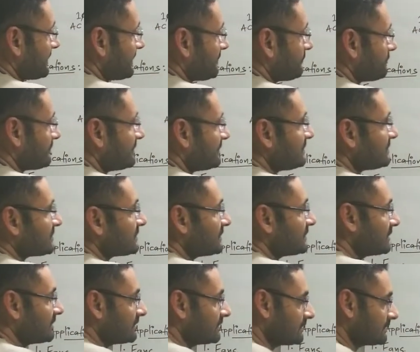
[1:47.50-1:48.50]
IM means
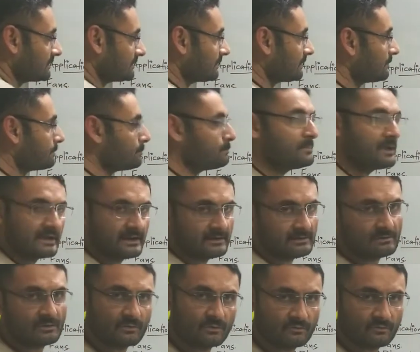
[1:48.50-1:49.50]

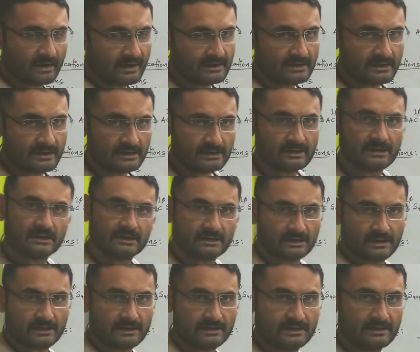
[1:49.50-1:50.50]
main winding
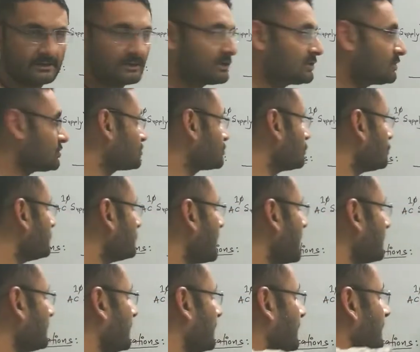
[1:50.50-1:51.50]
current. So
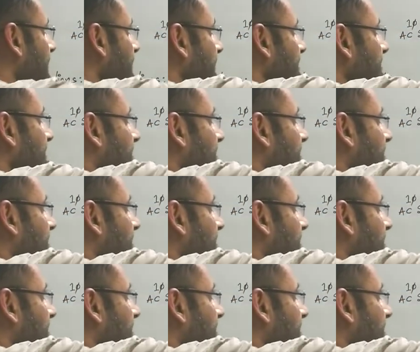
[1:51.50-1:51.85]
that current